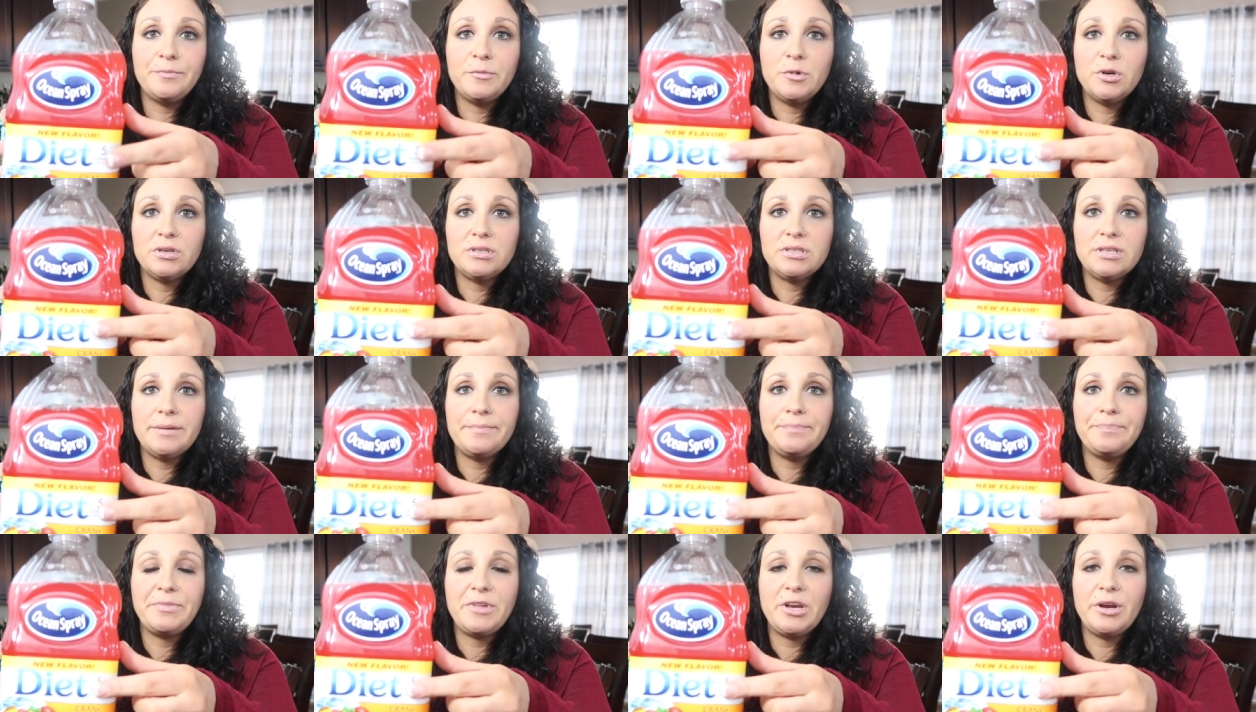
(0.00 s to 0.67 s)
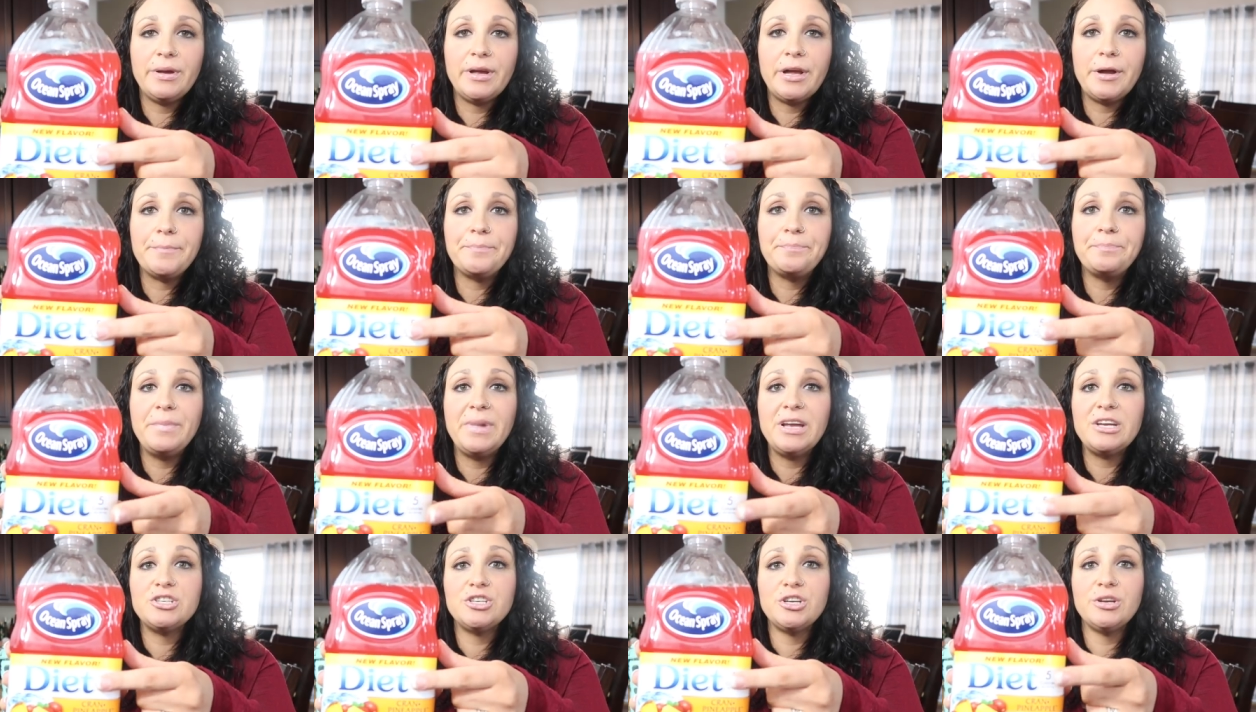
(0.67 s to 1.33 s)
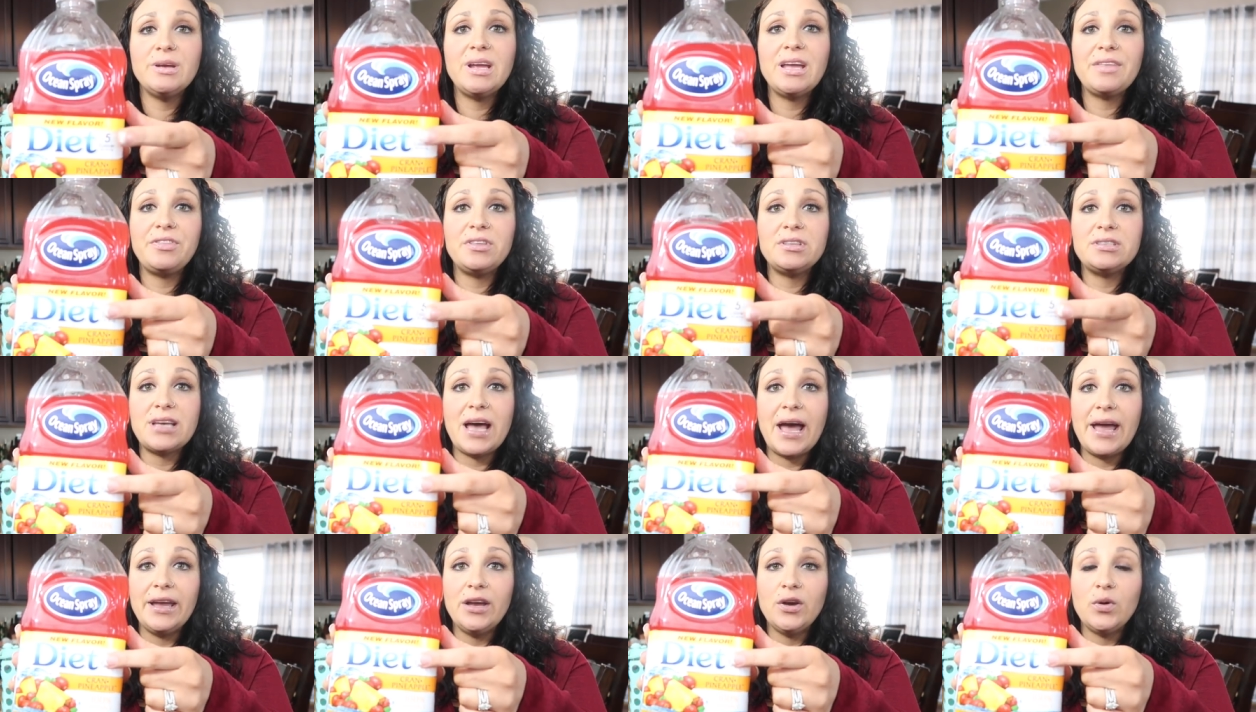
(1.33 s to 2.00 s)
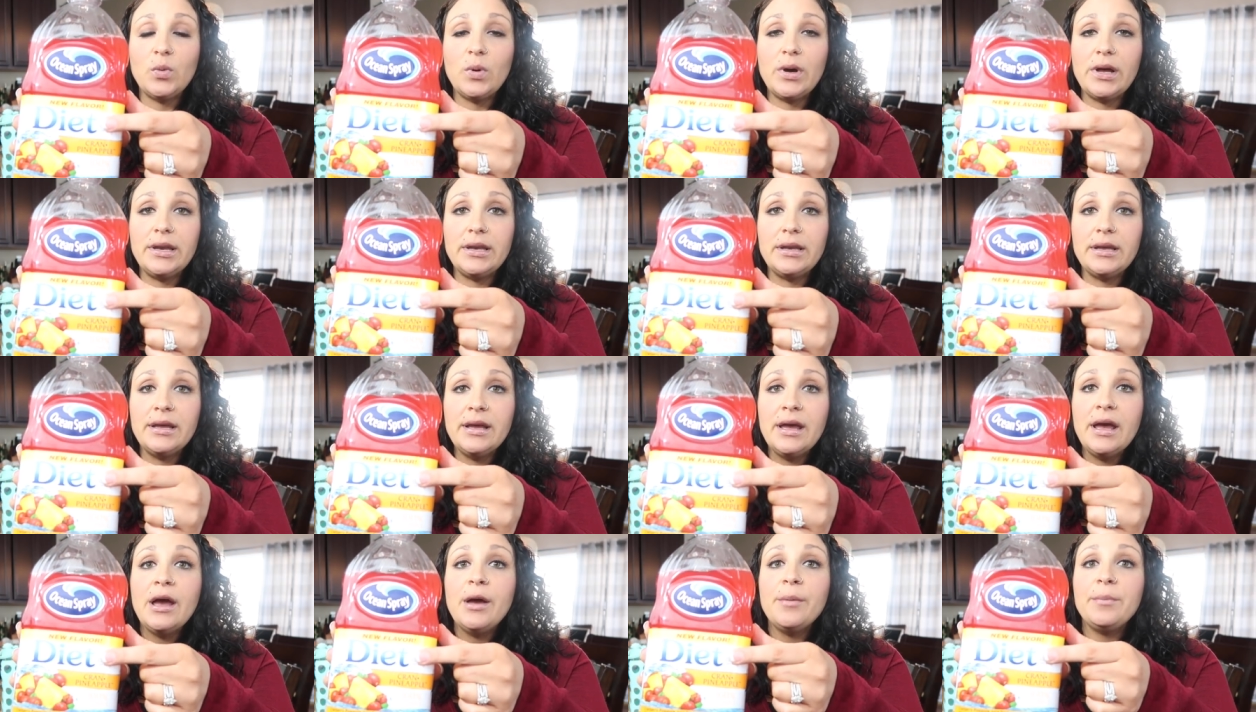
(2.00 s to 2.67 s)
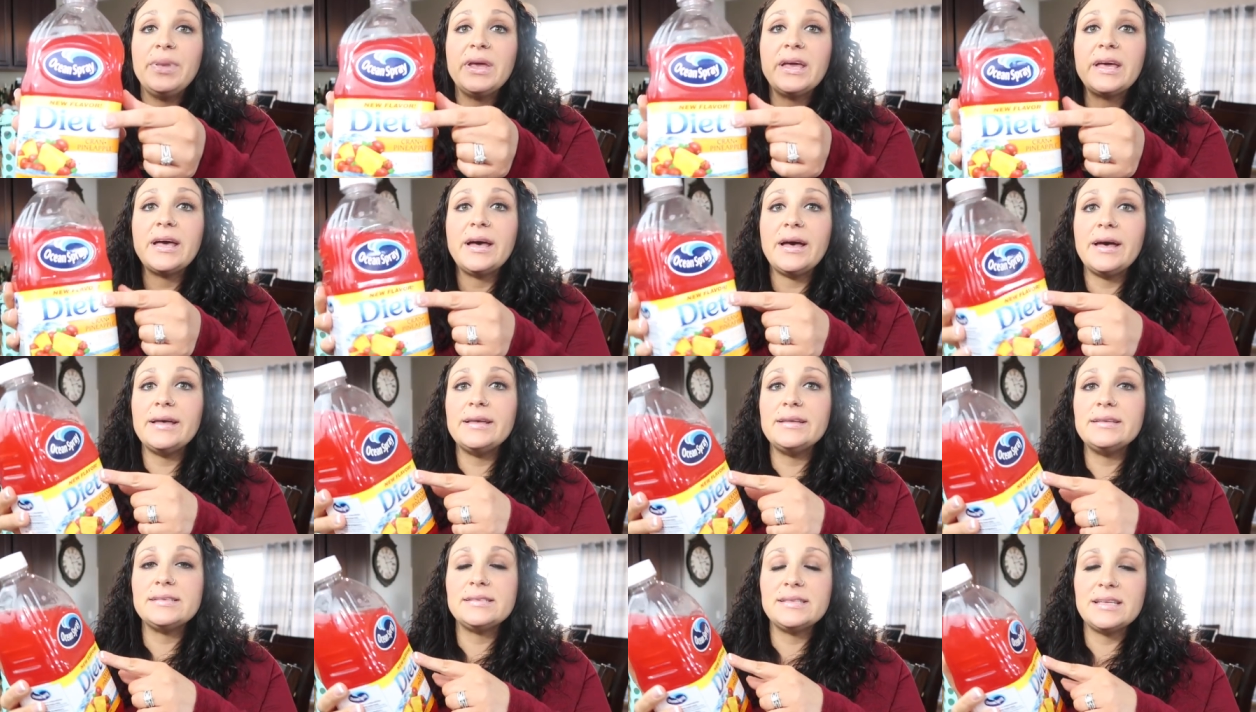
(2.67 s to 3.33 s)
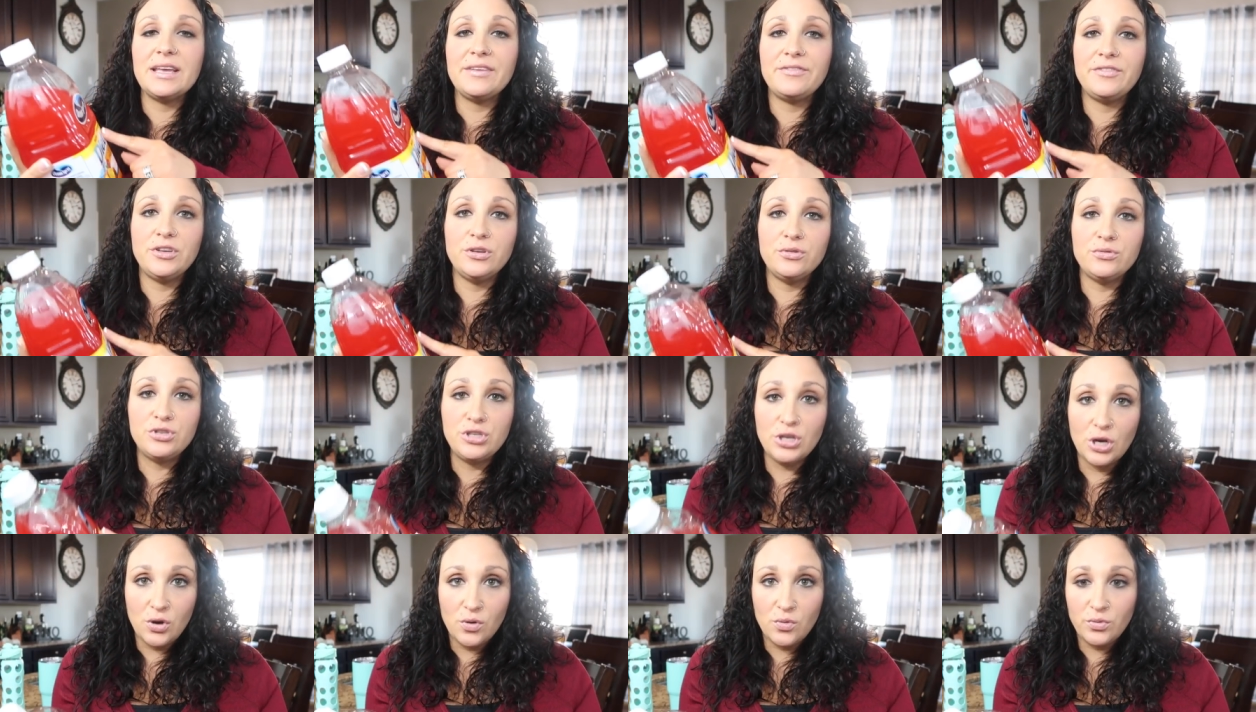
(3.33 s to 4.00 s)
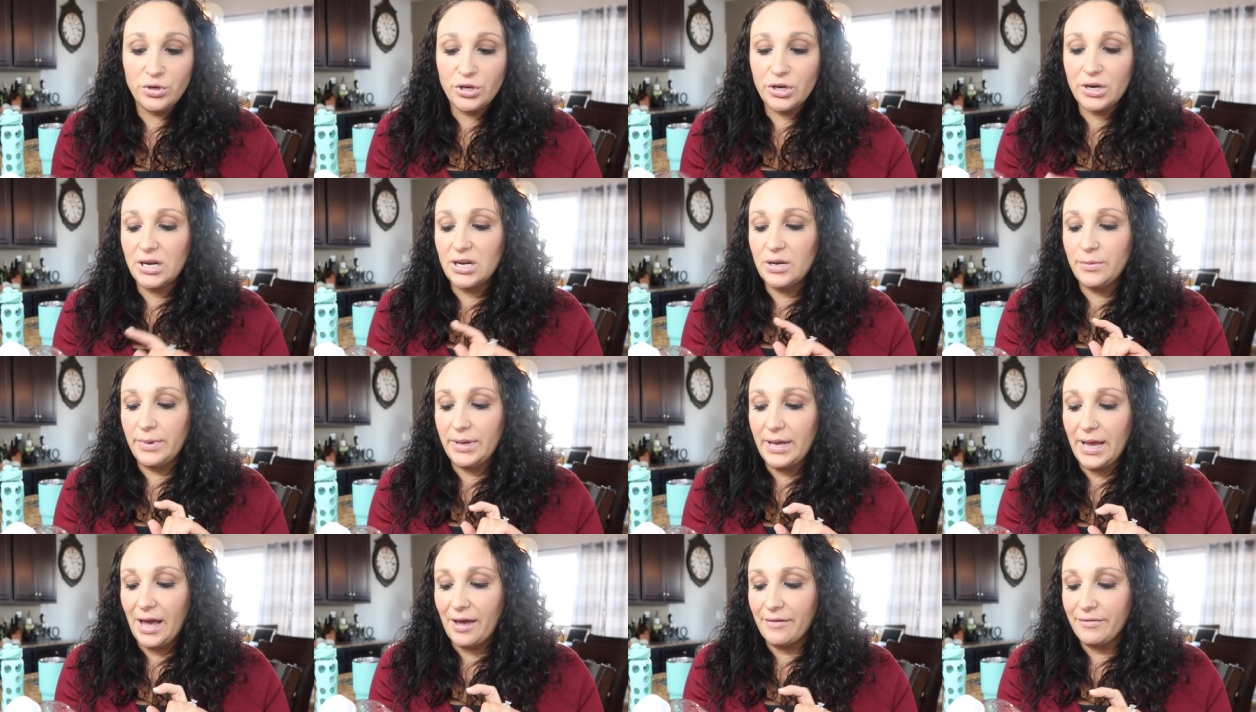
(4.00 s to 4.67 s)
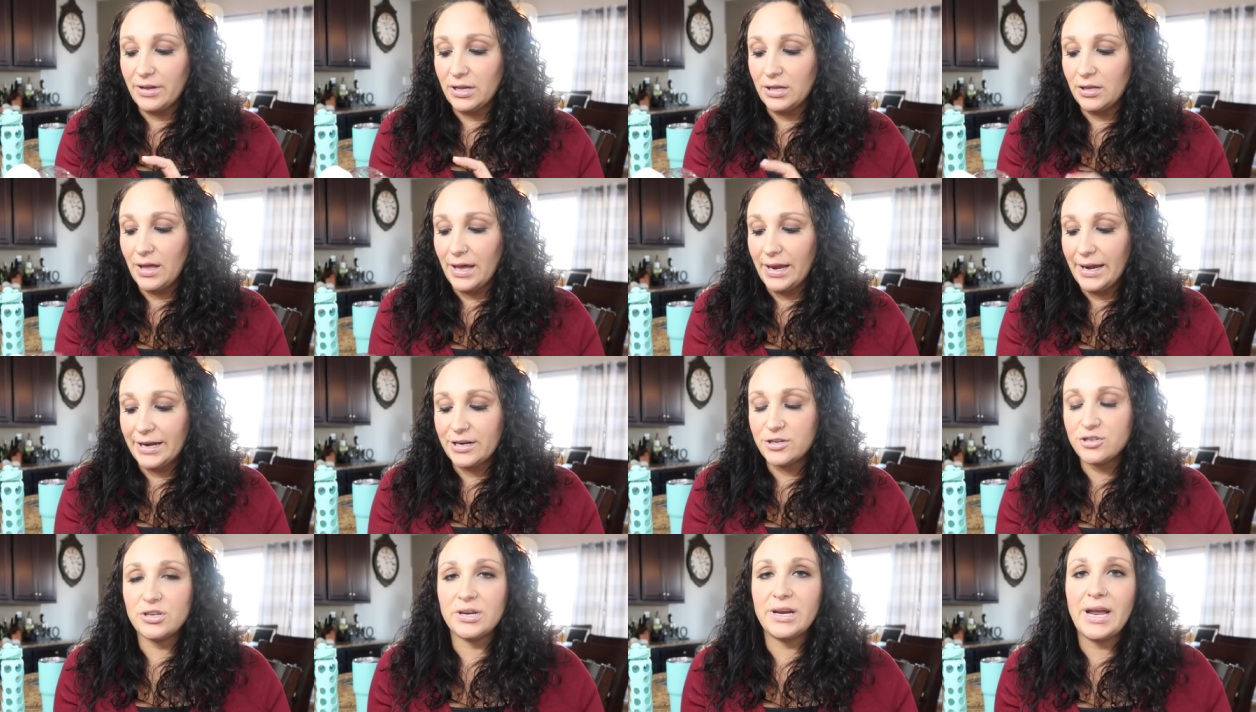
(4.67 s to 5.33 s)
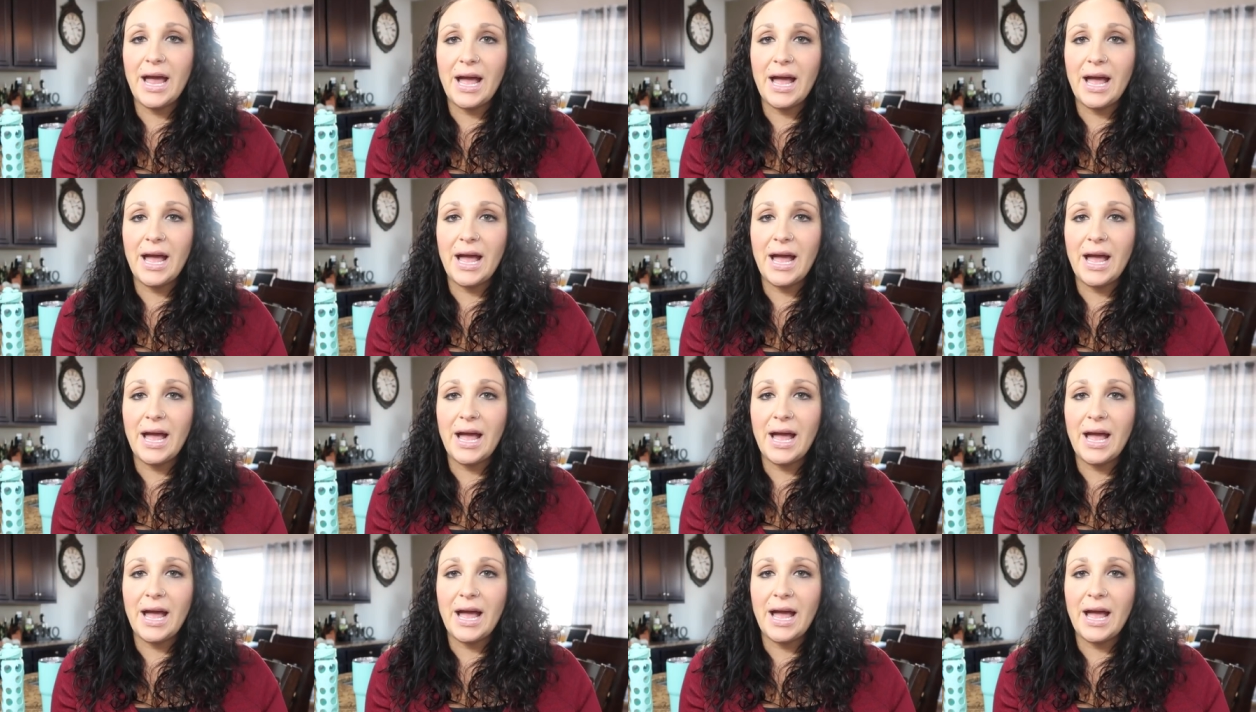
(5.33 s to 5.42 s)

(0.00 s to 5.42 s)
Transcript: Where is it? There you go. Make sure you get the diet one, because if you don't, you're gonna be having a lot of extra